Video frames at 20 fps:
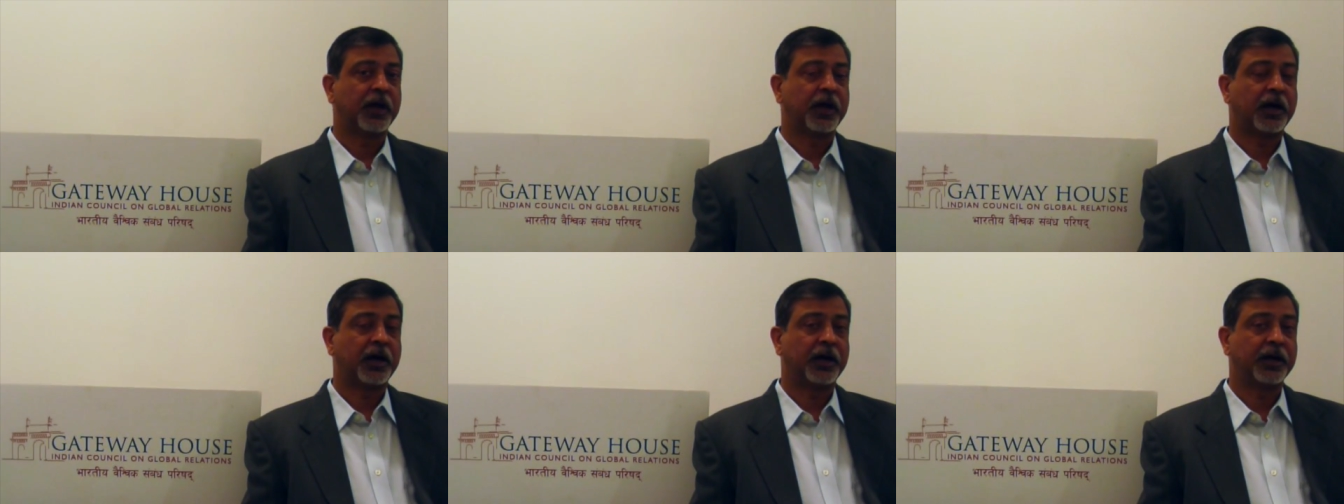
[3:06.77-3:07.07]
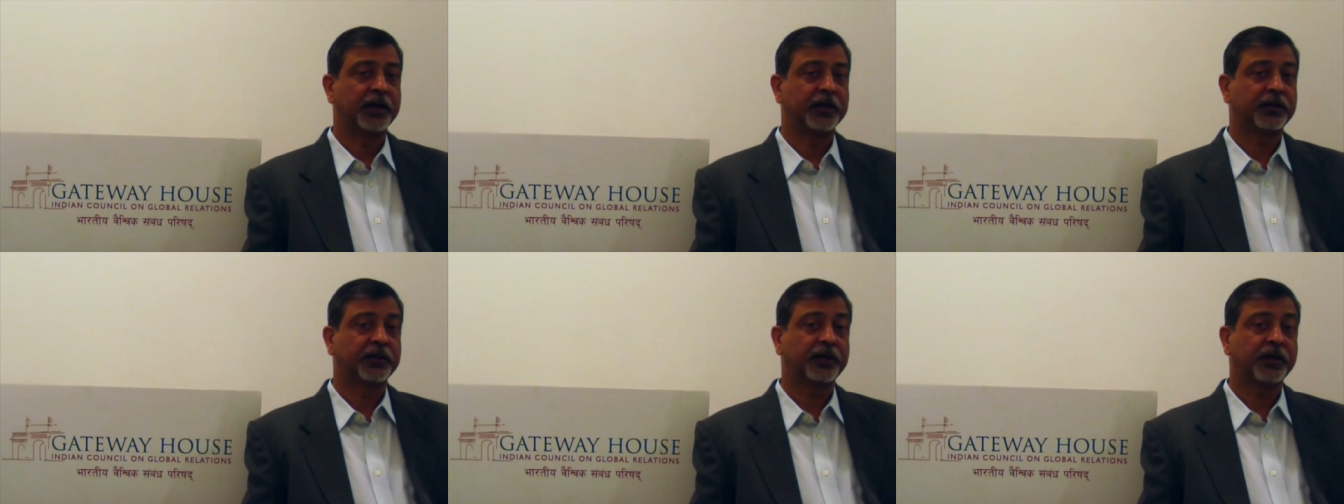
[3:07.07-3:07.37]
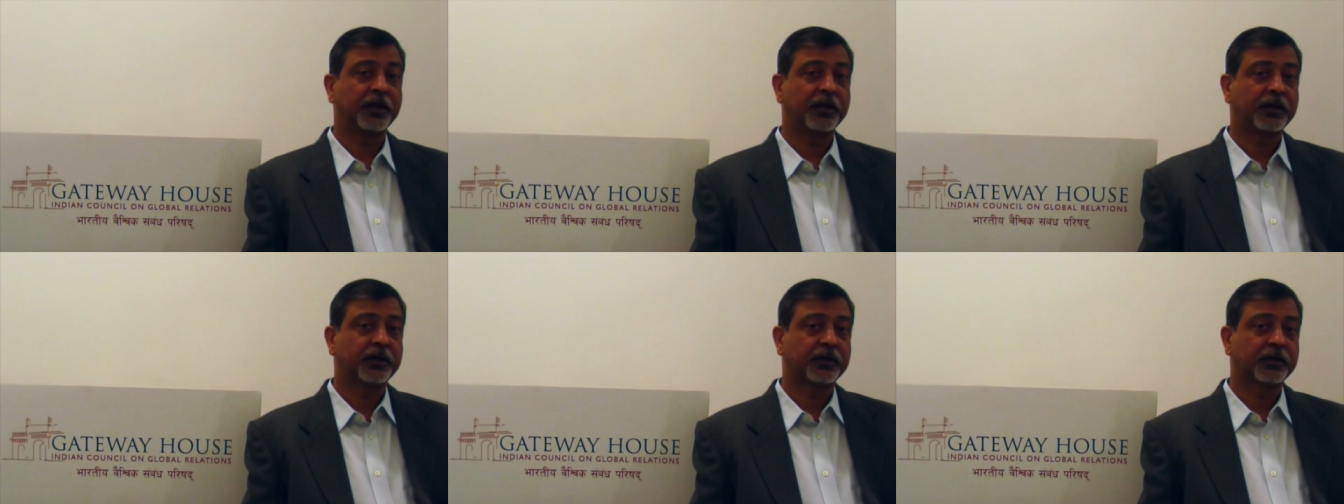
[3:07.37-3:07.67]
I
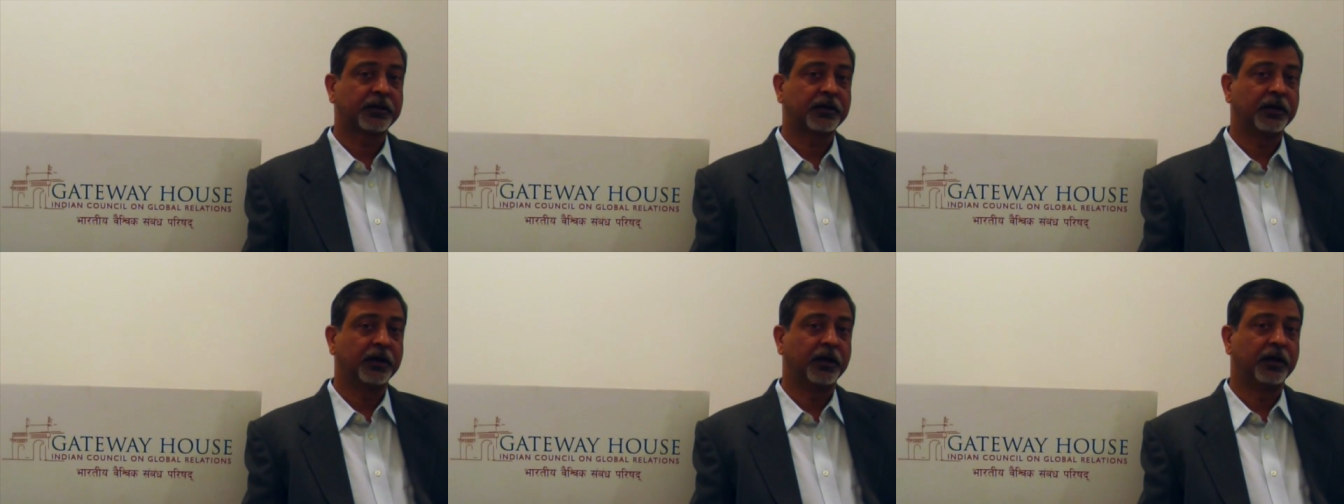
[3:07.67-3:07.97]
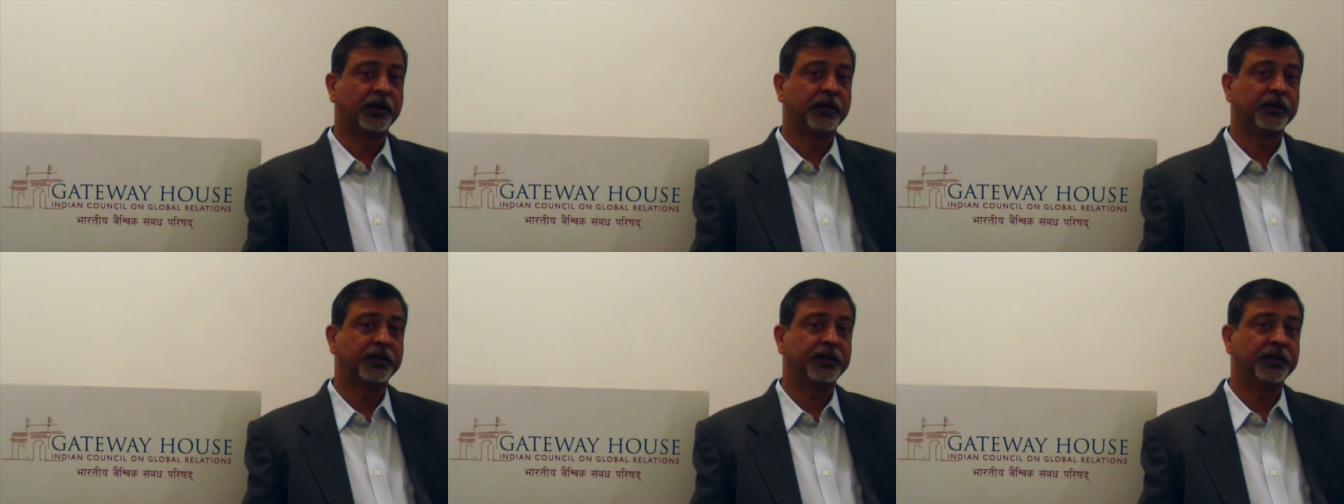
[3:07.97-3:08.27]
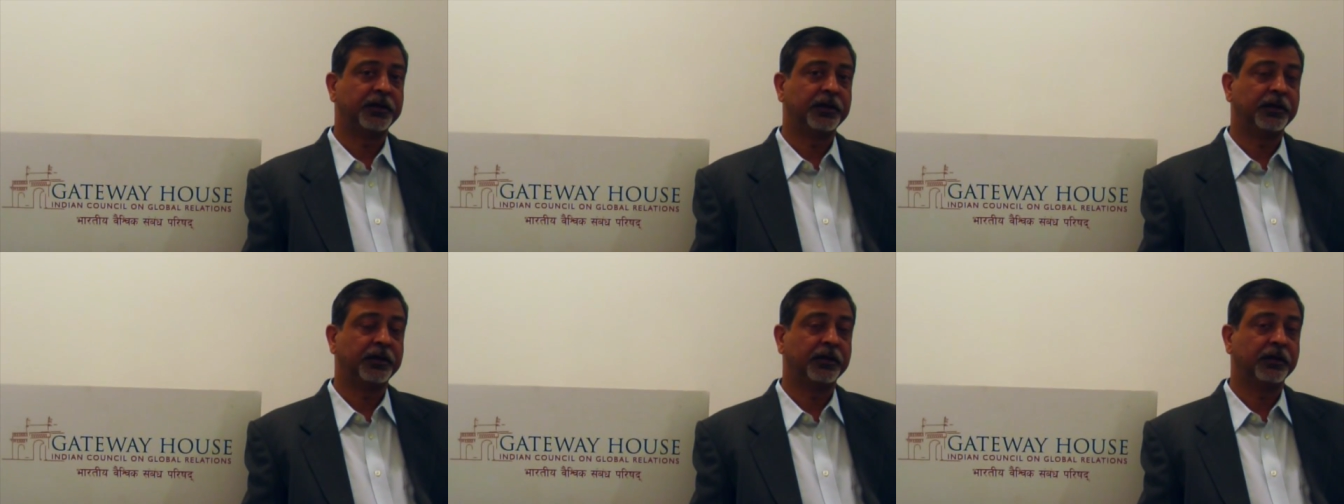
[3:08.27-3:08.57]
think
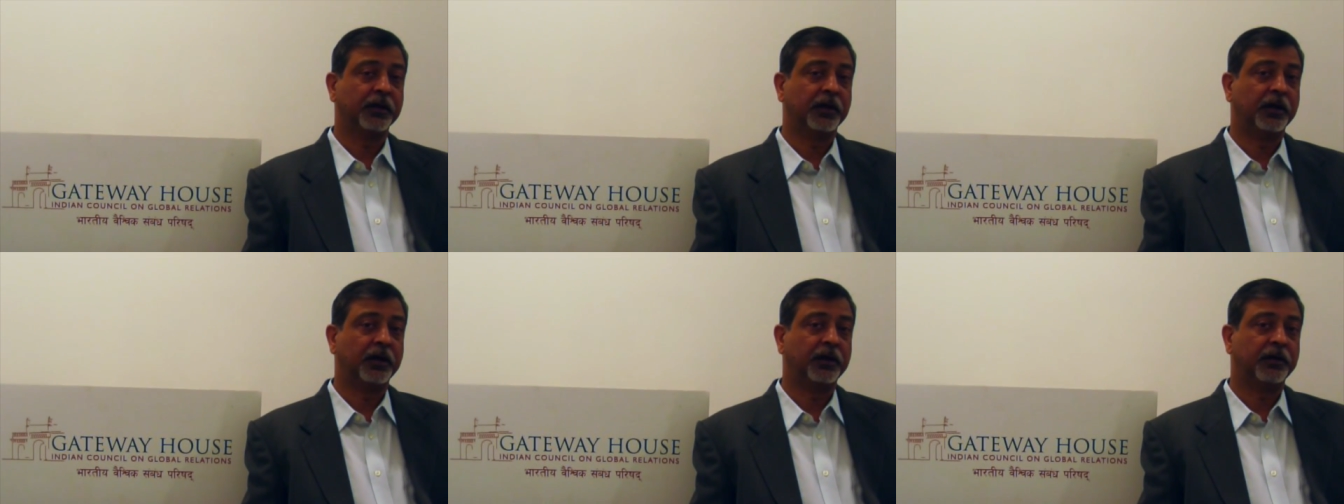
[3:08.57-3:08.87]
the